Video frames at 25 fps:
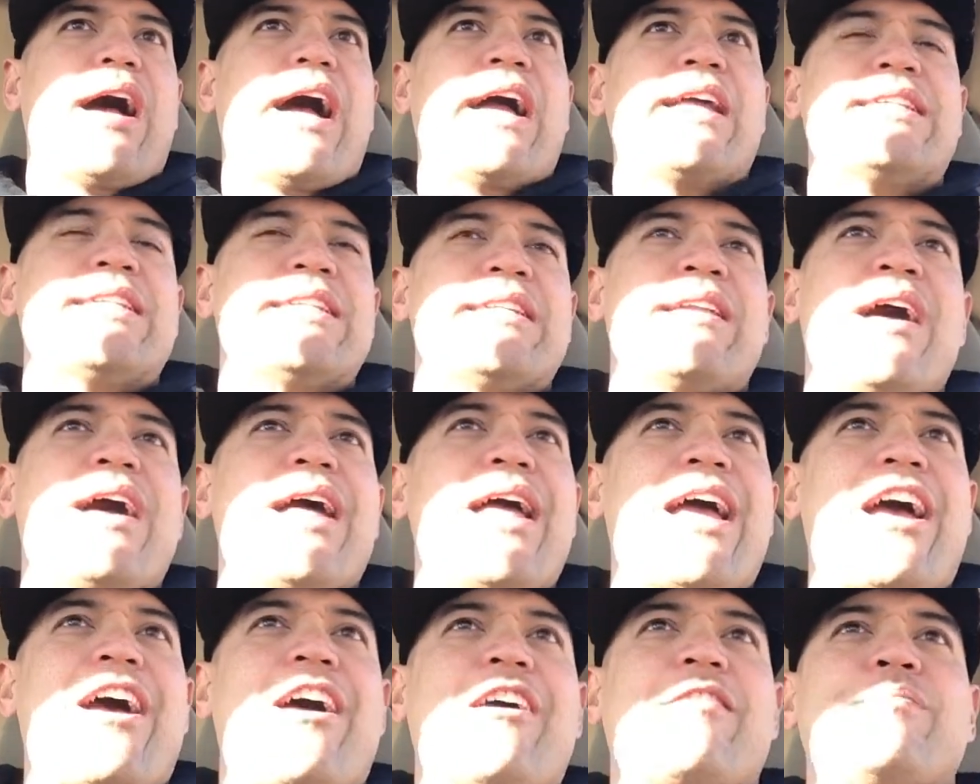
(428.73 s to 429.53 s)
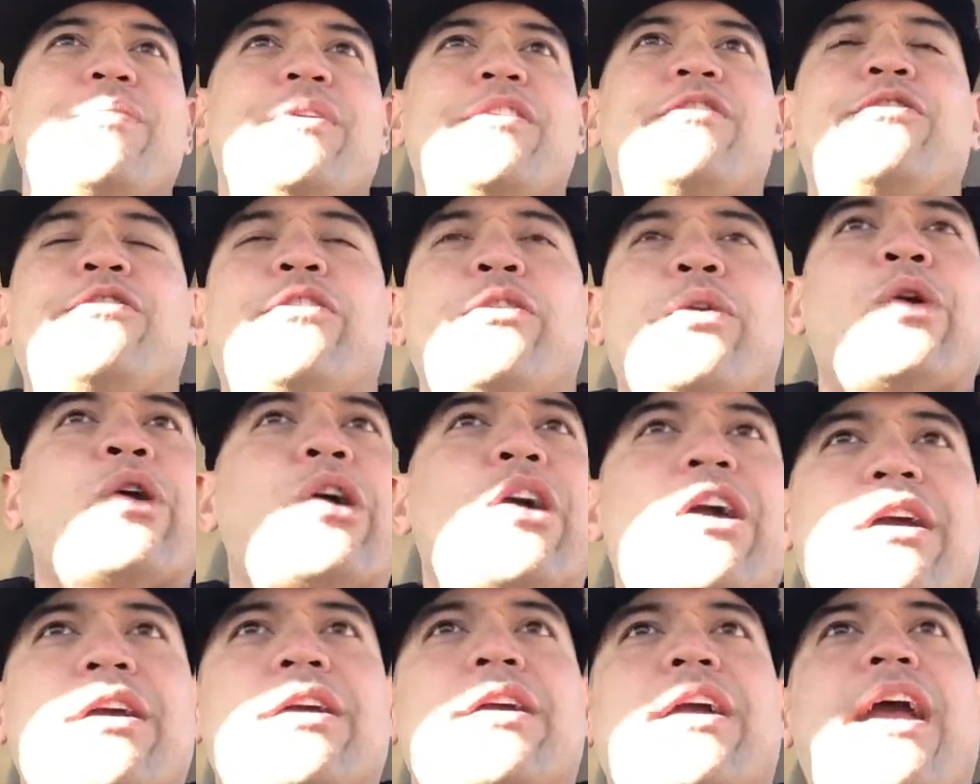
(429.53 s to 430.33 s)
I did not have
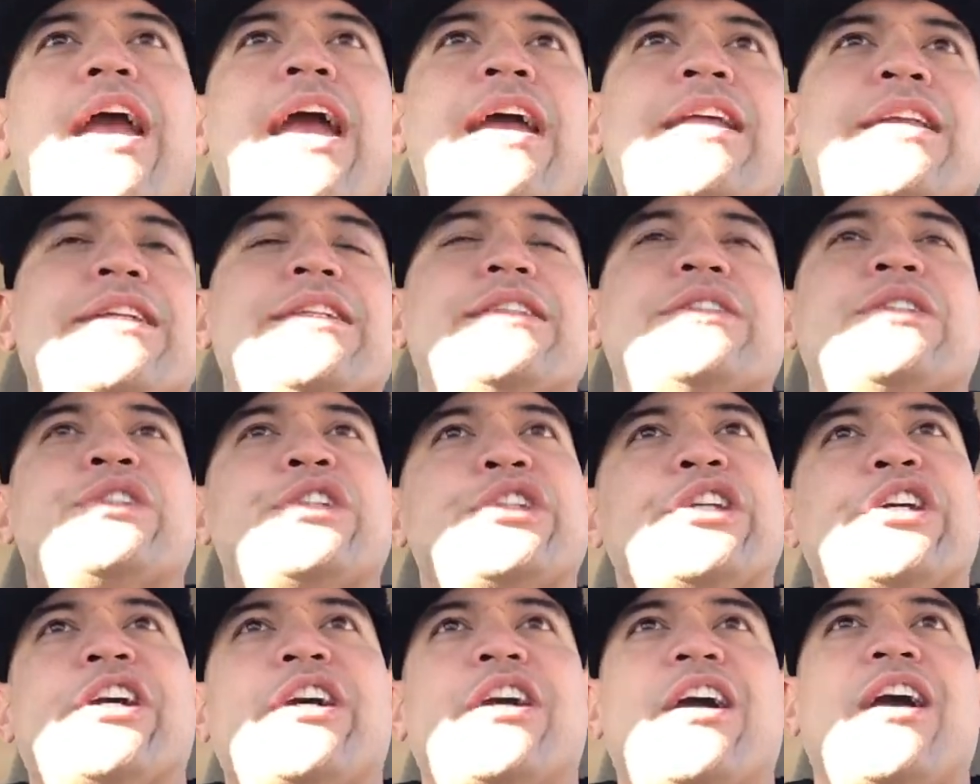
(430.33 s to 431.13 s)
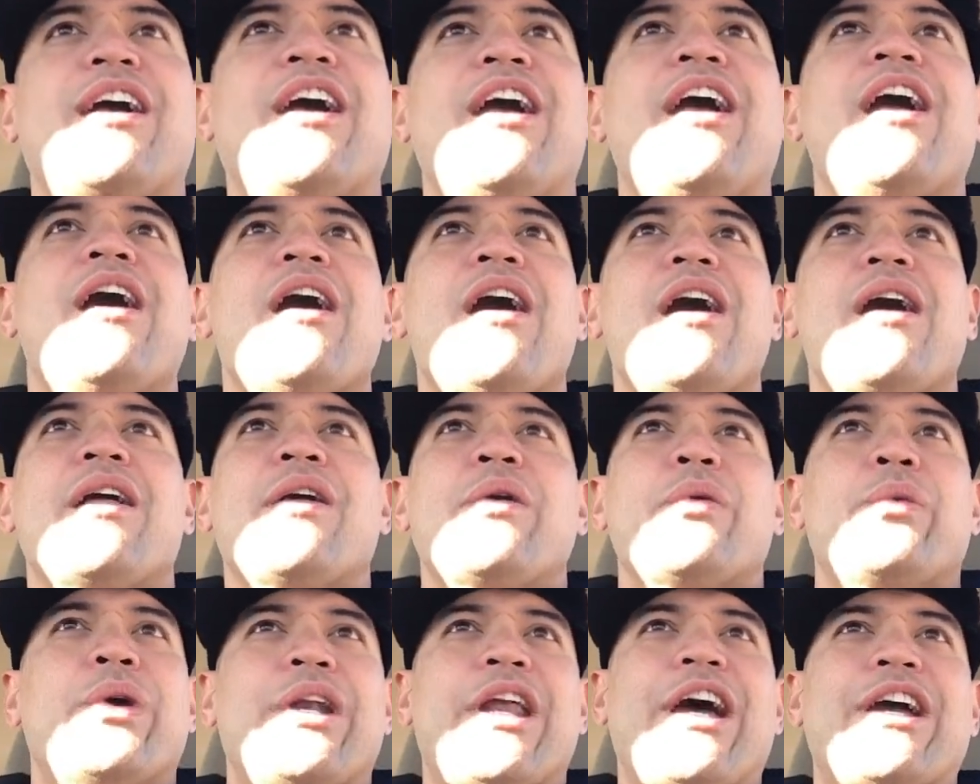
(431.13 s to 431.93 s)
before, and it took
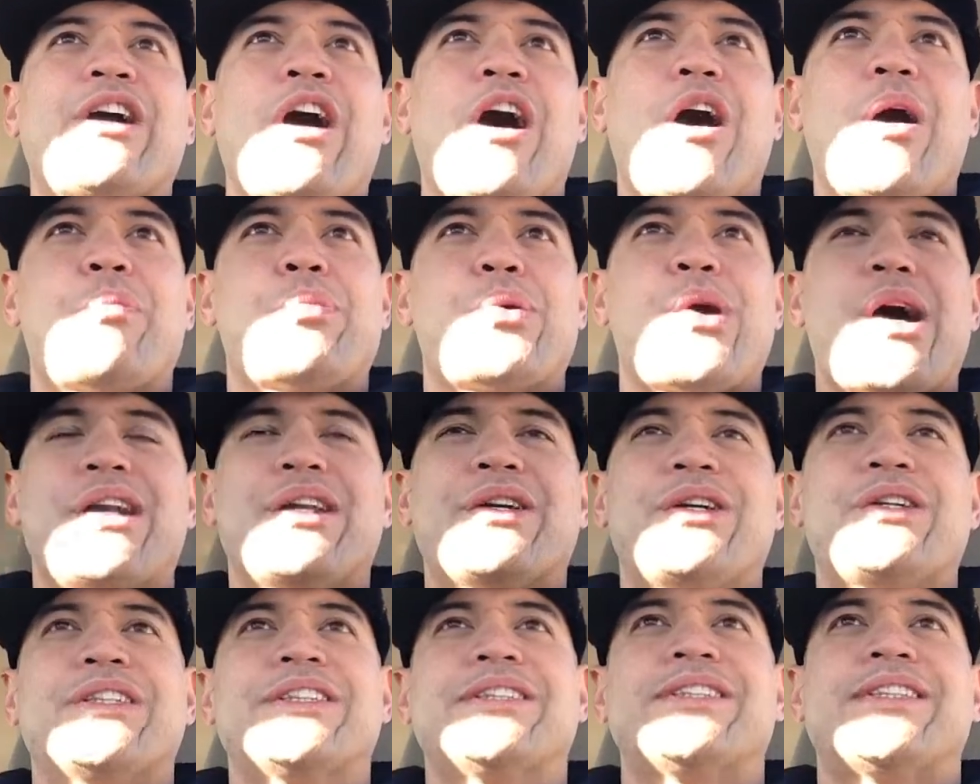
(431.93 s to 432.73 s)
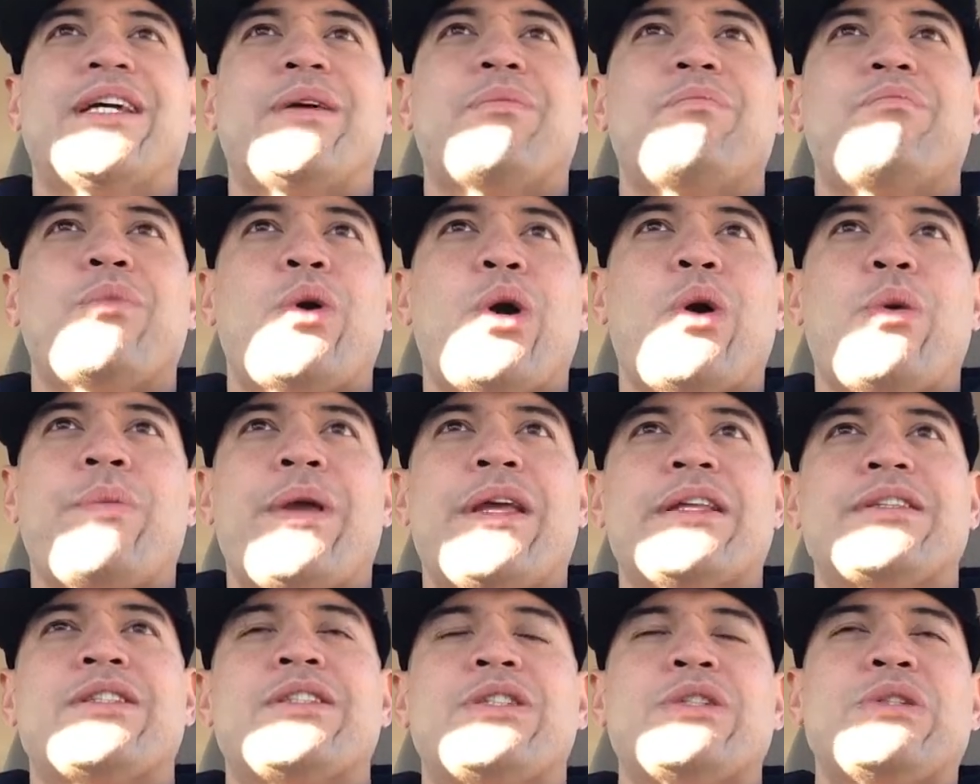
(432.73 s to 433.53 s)
what I call a prodigal son
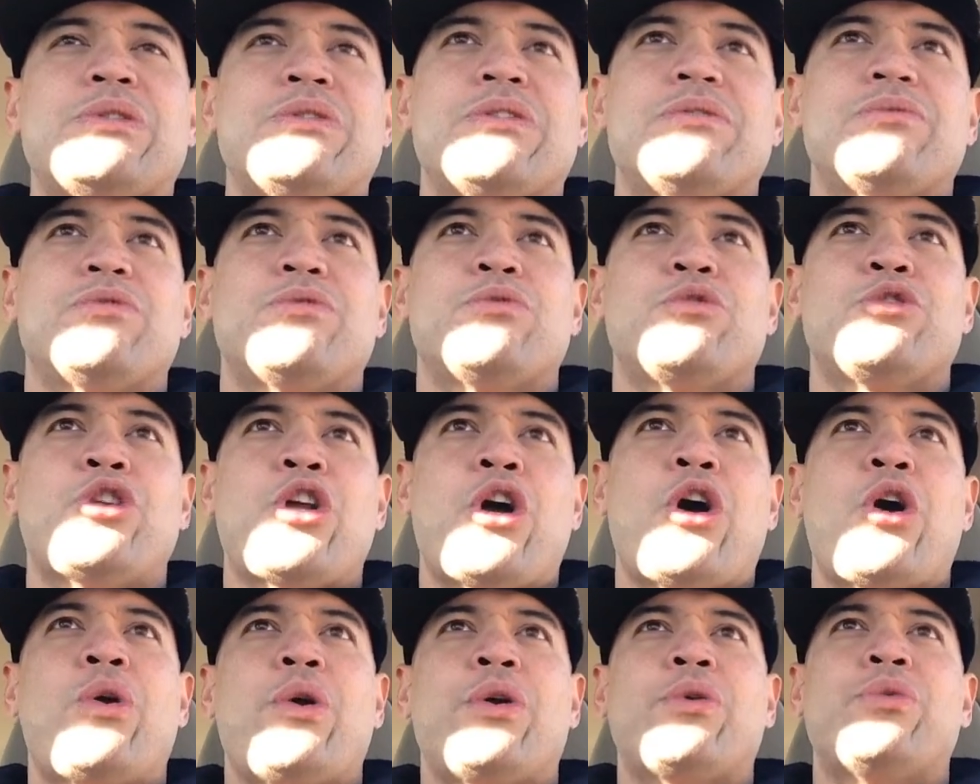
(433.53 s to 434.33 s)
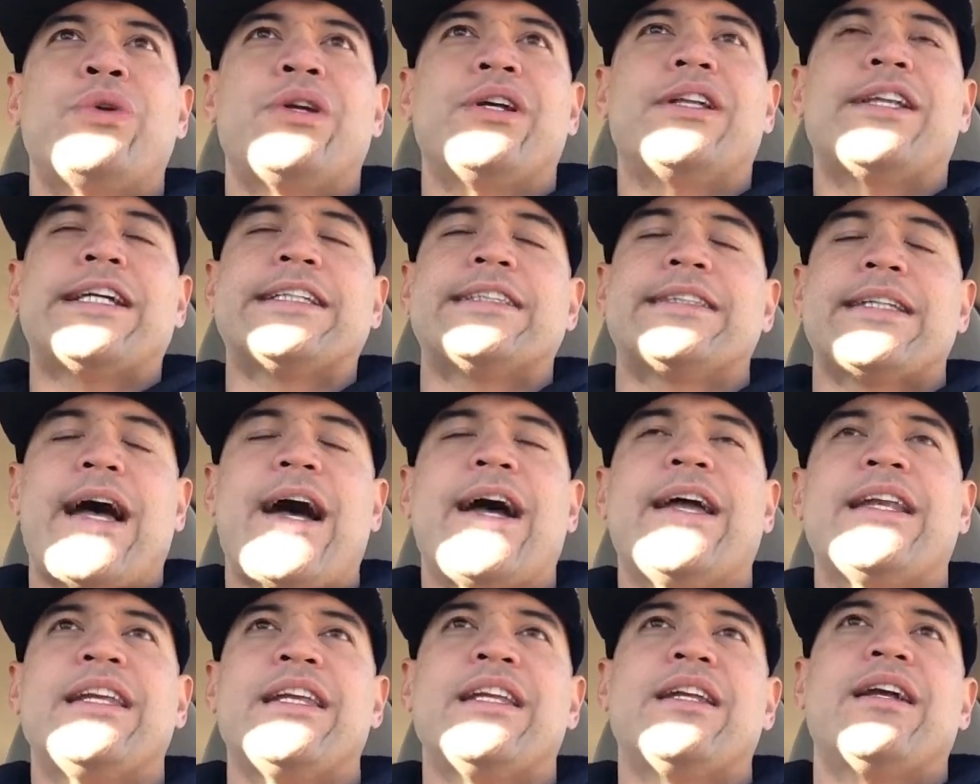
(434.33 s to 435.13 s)
moment to know and realize
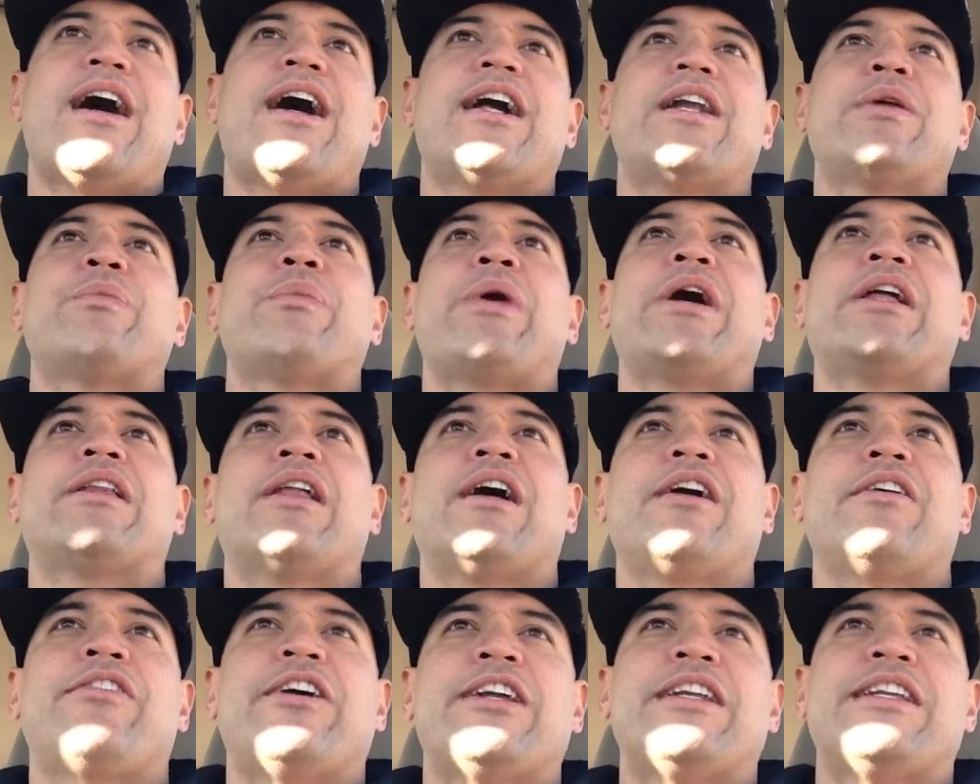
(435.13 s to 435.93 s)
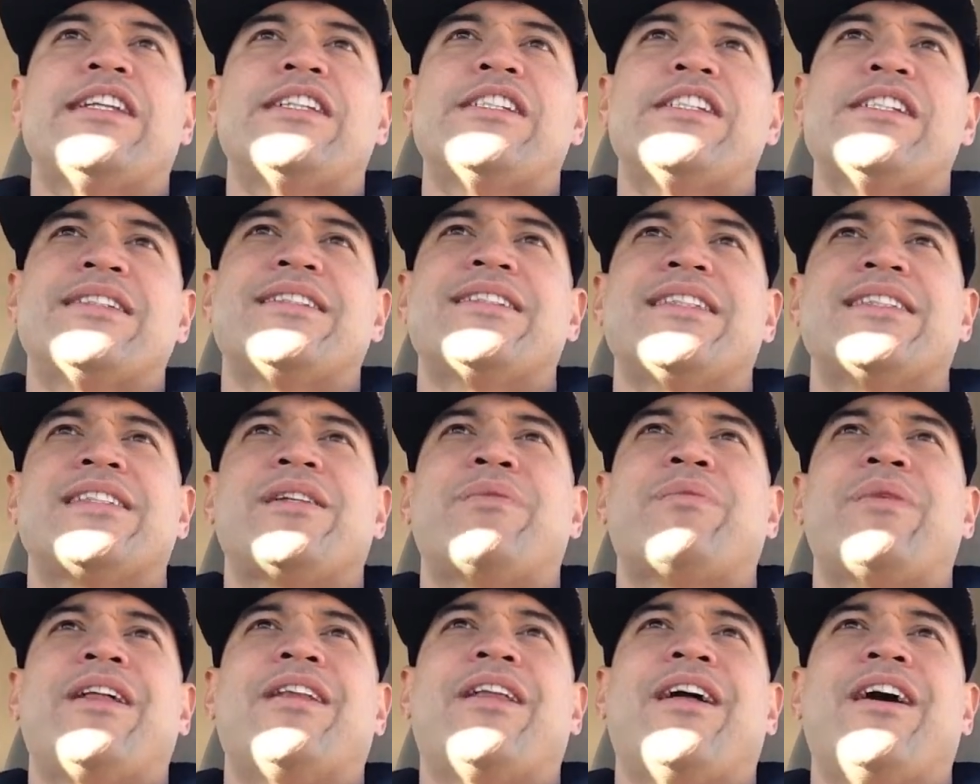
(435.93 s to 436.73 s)
I need God in my life, I need Jesus
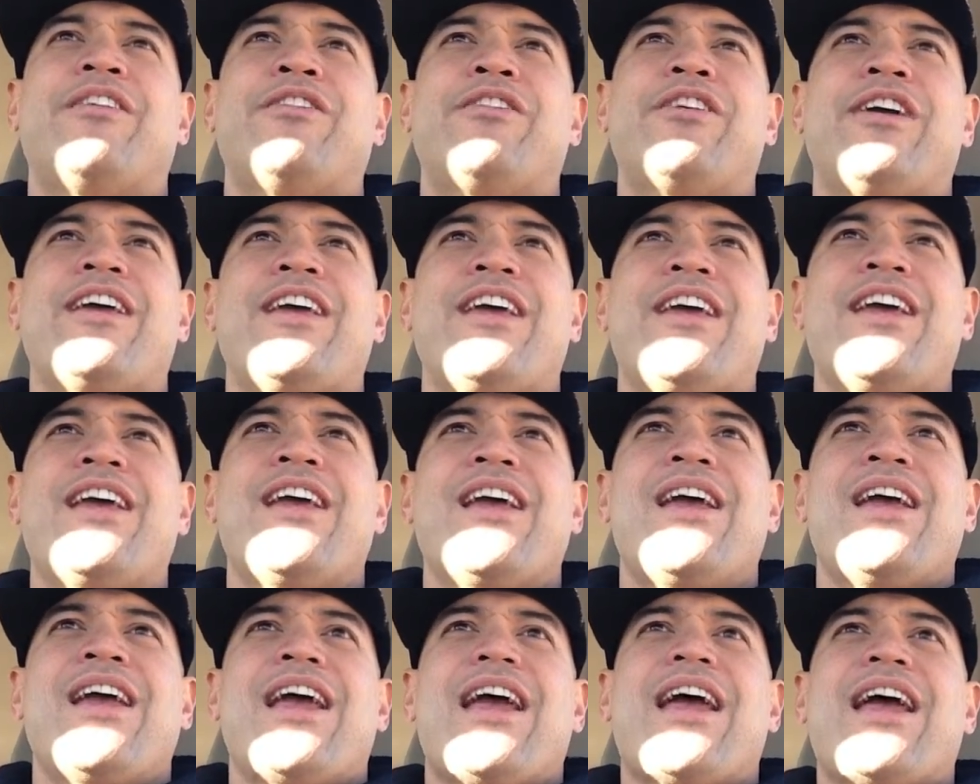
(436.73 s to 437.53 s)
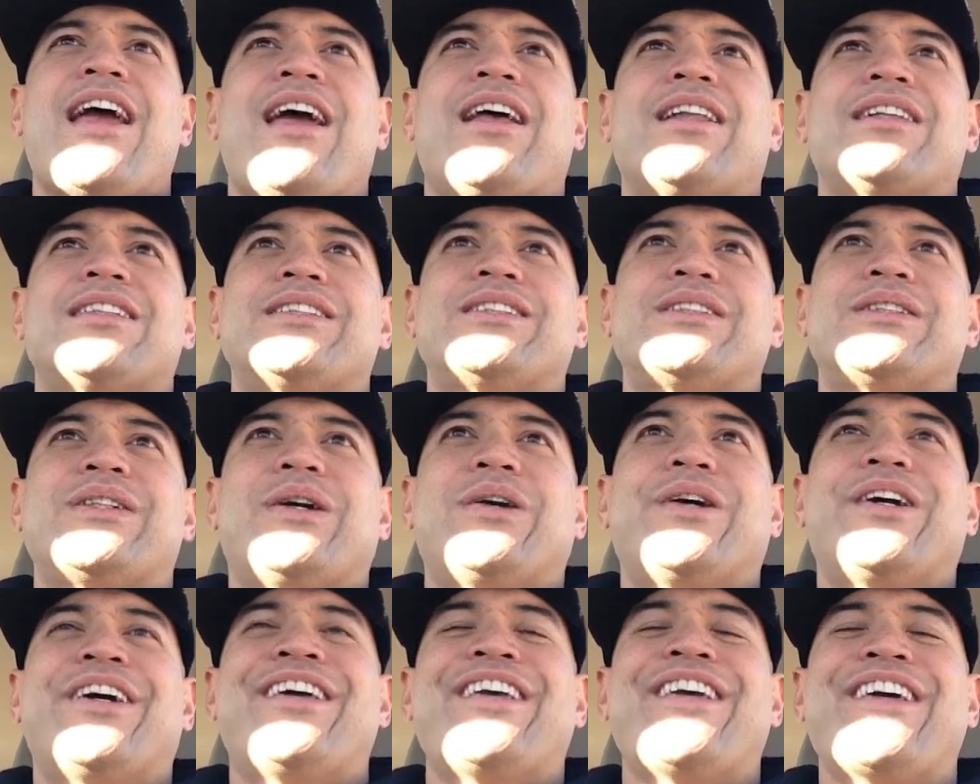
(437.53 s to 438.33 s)
in my life. And
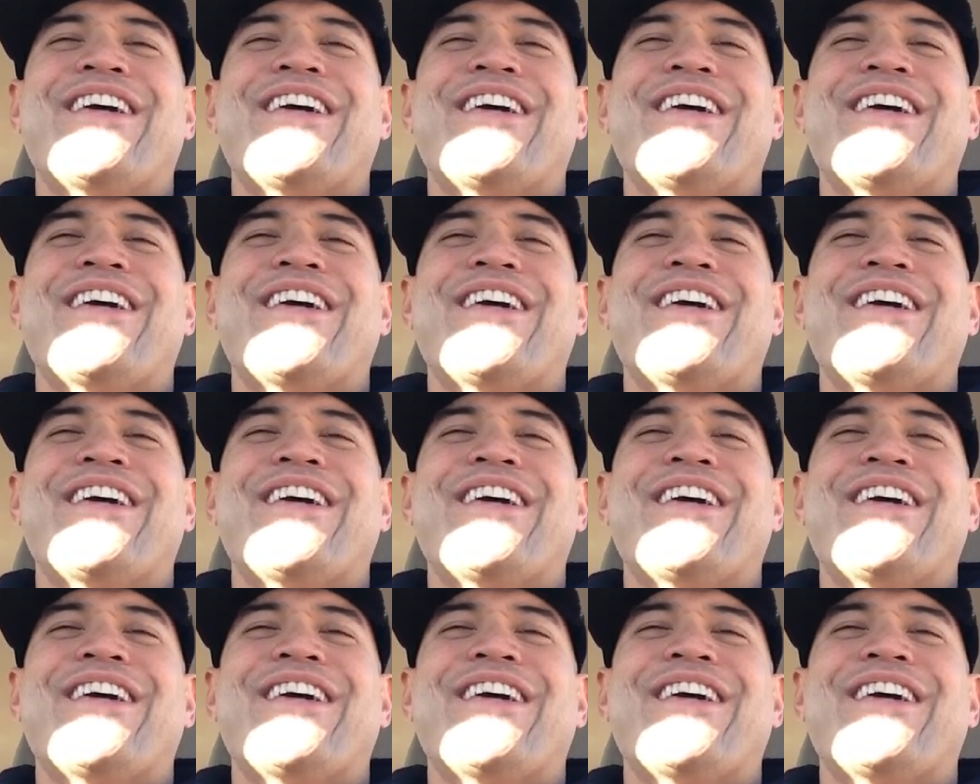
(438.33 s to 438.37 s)
so